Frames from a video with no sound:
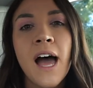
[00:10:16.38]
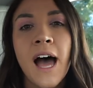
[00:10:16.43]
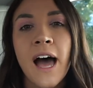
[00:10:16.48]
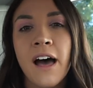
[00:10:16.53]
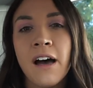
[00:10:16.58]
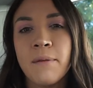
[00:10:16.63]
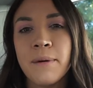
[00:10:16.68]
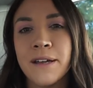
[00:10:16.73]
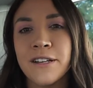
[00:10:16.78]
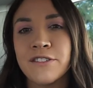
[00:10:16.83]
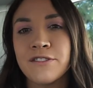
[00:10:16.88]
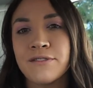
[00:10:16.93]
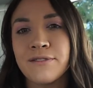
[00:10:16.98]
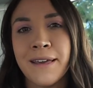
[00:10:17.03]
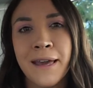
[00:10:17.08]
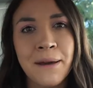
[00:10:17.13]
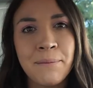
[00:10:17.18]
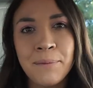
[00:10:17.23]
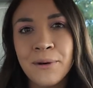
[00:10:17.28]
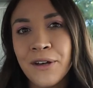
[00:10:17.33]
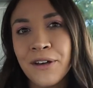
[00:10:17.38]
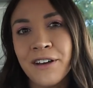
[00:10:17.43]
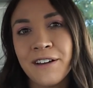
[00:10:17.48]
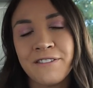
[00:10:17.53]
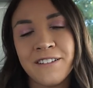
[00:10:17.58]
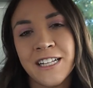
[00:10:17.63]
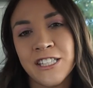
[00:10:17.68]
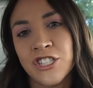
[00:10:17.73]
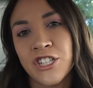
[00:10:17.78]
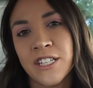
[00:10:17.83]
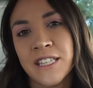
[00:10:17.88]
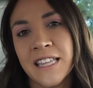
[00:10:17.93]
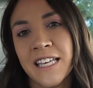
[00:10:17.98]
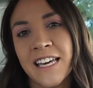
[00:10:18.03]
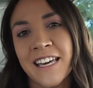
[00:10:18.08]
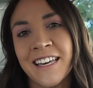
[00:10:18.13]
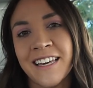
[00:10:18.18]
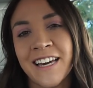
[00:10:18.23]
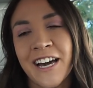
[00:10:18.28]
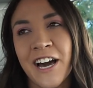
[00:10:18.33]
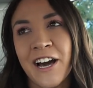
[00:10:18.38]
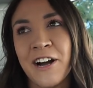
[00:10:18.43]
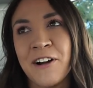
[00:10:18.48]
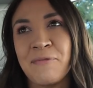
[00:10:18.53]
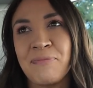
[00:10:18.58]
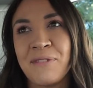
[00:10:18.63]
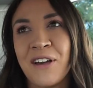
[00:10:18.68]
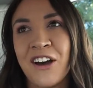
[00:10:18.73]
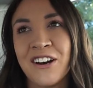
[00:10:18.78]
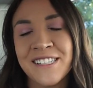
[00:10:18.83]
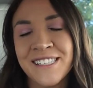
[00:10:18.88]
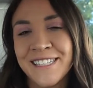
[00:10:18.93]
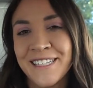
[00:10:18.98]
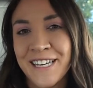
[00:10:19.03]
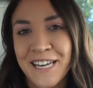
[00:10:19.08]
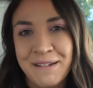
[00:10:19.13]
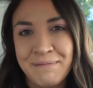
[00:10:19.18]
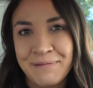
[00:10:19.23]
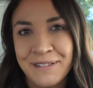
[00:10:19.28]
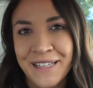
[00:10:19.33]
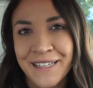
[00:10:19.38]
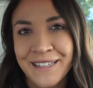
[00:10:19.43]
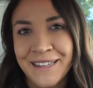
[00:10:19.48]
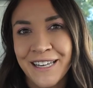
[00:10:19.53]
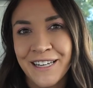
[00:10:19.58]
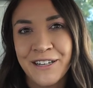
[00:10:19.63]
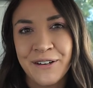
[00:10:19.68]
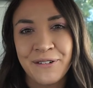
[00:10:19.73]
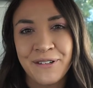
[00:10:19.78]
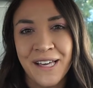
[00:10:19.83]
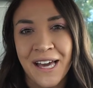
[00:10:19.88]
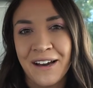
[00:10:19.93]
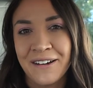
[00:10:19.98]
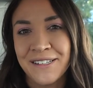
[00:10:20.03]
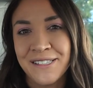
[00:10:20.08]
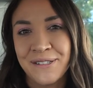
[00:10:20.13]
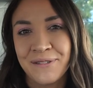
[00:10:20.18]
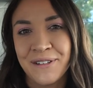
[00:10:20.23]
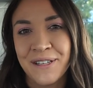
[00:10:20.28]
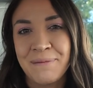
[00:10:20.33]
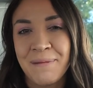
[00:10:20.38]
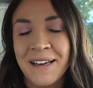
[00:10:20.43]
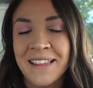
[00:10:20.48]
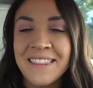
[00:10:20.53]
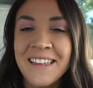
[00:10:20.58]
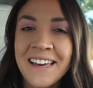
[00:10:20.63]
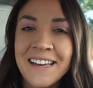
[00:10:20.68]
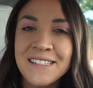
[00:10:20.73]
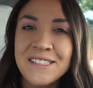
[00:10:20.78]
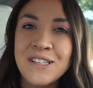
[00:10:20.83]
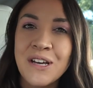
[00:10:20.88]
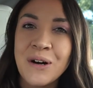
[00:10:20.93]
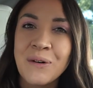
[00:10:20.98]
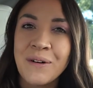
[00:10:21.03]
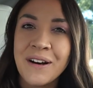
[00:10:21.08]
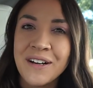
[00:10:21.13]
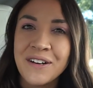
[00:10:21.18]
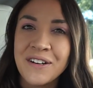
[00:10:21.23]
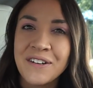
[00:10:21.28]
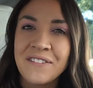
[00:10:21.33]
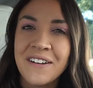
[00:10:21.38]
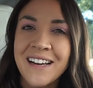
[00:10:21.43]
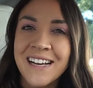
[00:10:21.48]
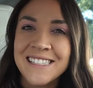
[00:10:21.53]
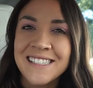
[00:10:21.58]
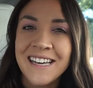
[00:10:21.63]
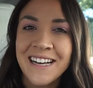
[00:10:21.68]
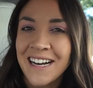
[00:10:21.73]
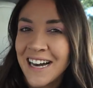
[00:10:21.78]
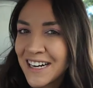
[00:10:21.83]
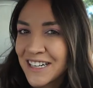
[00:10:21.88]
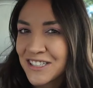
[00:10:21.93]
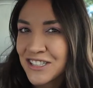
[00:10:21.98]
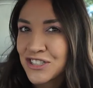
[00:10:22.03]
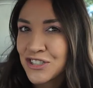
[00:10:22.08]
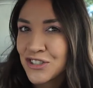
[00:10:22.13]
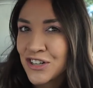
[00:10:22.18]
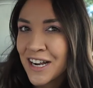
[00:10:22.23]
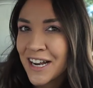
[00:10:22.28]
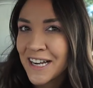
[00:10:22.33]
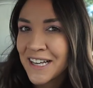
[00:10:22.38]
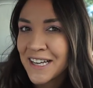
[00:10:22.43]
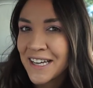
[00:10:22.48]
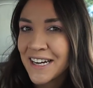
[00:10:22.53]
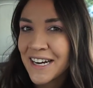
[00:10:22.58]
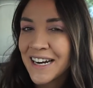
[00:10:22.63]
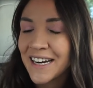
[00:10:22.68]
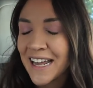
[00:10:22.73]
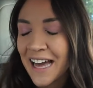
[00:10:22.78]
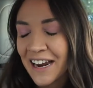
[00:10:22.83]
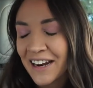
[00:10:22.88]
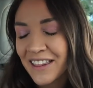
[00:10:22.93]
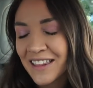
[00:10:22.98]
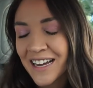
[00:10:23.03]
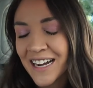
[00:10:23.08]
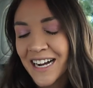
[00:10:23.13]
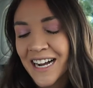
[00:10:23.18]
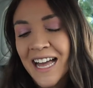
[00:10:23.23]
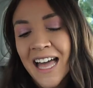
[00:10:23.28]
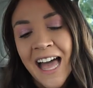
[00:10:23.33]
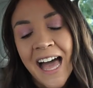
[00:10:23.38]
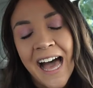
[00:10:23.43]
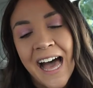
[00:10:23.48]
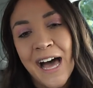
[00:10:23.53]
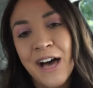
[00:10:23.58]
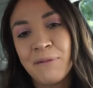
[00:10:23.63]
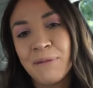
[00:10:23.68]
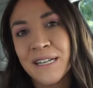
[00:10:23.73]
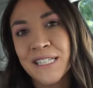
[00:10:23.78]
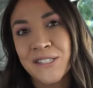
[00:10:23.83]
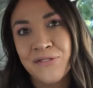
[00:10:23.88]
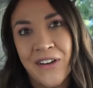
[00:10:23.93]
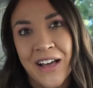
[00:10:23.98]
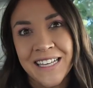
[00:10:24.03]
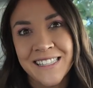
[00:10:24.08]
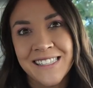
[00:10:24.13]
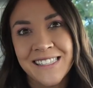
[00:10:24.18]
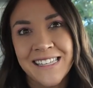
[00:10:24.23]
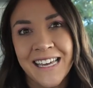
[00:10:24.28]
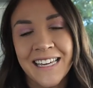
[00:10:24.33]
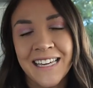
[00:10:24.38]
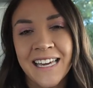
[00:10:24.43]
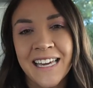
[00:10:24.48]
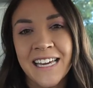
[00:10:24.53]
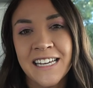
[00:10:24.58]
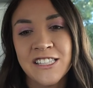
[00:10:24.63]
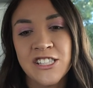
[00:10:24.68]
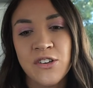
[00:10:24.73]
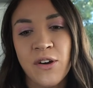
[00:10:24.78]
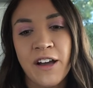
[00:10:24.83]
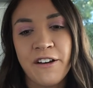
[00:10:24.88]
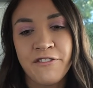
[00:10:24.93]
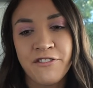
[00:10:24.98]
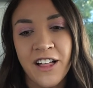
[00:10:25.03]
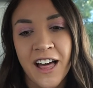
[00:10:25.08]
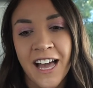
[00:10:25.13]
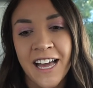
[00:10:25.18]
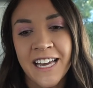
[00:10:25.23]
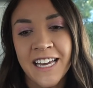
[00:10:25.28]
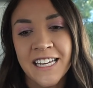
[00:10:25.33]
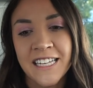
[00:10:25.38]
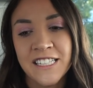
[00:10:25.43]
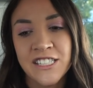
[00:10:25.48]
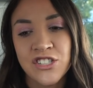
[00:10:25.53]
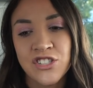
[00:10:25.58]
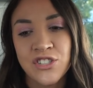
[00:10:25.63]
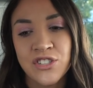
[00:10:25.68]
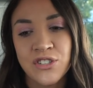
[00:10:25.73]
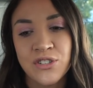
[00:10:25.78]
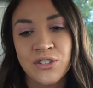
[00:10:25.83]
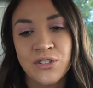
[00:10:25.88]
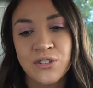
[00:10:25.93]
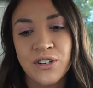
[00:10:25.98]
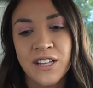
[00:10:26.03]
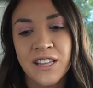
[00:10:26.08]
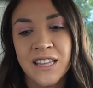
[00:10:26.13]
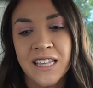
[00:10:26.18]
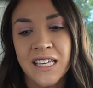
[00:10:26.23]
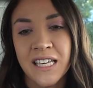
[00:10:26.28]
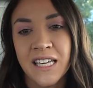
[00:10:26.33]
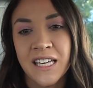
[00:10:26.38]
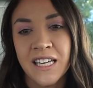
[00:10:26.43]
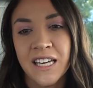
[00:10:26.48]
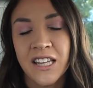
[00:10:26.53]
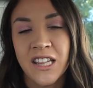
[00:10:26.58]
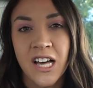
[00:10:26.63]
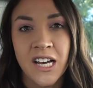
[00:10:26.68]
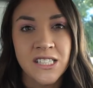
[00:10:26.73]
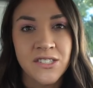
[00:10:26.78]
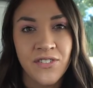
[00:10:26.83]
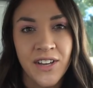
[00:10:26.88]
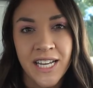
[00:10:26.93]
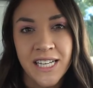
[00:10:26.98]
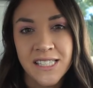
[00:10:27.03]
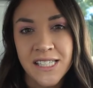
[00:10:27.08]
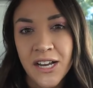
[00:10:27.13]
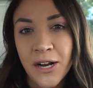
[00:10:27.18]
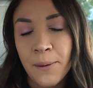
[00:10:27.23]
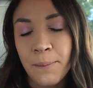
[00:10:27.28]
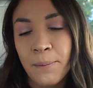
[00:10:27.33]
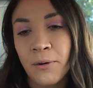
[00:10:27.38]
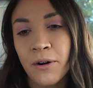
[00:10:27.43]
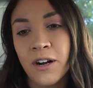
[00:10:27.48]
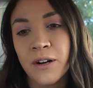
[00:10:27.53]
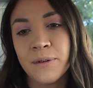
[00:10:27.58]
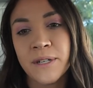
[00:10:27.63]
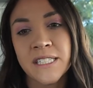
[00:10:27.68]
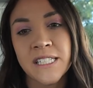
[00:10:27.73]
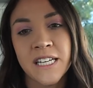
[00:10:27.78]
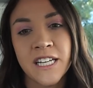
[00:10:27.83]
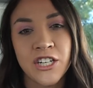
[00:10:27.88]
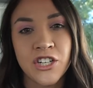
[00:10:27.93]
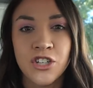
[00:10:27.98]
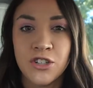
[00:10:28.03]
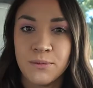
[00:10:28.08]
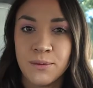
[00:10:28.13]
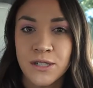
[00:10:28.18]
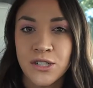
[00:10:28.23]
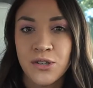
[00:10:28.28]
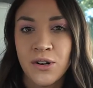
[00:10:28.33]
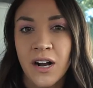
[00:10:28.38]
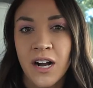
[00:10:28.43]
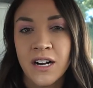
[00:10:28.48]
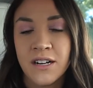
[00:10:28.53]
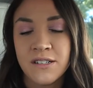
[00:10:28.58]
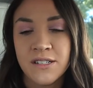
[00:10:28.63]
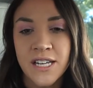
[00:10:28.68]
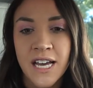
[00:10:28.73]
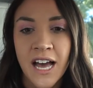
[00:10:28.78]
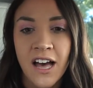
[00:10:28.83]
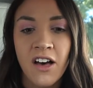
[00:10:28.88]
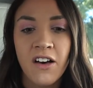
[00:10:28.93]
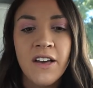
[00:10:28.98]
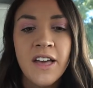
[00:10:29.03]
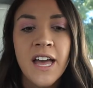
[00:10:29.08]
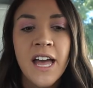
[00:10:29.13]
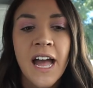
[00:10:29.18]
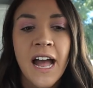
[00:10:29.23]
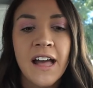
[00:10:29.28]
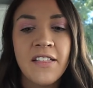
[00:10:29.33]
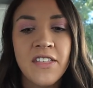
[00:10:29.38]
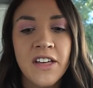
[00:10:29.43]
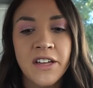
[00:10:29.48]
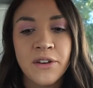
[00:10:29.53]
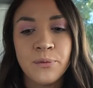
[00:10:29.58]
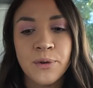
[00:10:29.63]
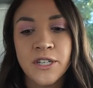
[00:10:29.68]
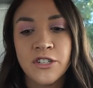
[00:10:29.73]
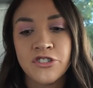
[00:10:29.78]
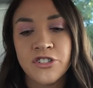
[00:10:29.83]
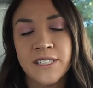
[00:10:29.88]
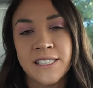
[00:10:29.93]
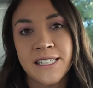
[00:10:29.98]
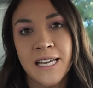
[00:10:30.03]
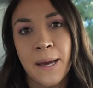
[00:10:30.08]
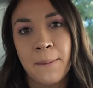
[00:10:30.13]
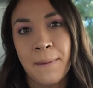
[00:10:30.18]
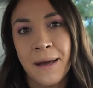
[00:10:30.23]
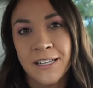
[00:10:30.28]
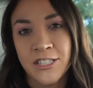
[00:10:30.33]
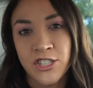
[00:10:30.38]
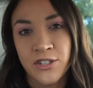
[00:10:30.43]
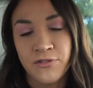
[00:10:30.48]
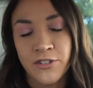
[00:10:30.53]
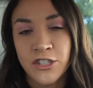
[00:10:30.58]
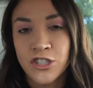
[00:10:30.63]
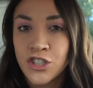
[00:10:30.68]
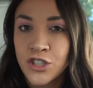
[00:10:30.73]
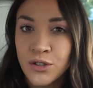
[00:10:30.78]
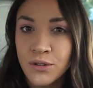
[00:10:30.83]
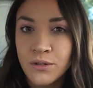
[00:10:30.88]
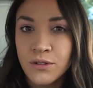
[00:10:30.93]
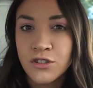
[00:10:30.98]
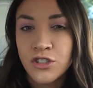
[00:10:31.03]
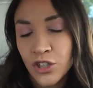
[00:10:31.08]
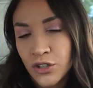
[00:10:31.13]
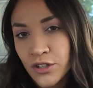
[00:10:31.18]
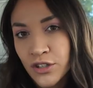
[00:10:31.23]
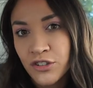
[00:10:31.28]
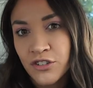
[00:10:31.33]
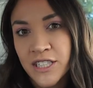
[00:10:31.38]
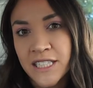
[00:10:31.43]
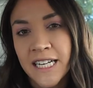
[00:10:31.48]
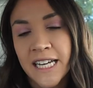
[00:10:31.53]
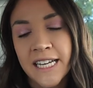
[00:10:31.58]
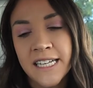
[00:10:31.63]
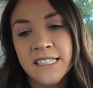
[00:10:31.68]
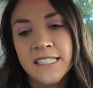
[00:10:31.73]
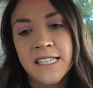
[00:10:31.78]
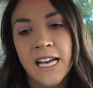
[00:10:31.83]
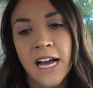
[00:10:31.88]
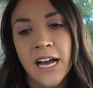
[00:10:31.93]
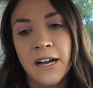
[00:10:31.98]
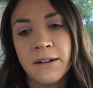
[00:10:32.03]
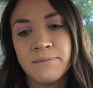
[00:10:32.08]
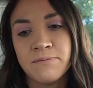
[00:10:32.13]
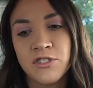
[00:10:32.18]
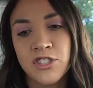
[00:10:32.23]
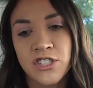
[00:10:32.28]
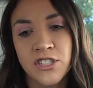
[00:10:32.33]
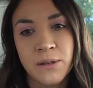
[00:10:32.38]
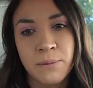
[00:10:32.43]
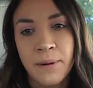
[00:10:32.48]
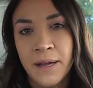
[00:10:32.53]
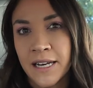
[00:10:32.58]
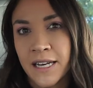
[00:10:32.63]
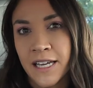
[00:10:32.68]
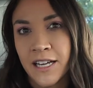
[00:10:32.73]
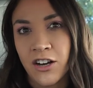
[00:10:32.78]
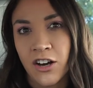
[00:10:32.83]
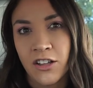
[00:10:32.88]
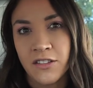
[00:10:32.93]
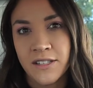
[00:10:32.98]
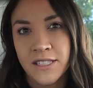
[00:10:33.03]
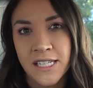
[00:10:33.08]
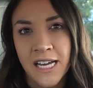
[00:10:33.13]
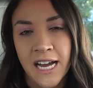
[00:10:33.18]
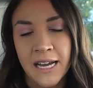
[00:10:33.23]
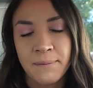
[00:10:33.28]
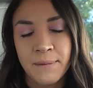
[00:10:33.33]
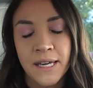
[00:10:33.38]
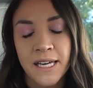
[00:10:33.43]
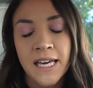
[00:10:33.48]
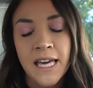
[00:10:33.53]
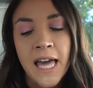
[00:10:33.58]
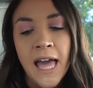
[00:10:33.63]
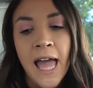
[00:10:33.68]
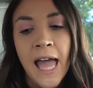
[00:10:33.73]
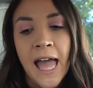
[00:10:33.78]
Um, and gamble if that's your thing. Um, honestly, gambling and like going out isn't really my thing. So when I go to Vegas, I kind of just try and get in and out of there um, as fast as I can. So I fly into the Las Vegas airport. We take an Uber to our hotel, and then we usually stay at Magic for two two to three days, um, just depending on the timing.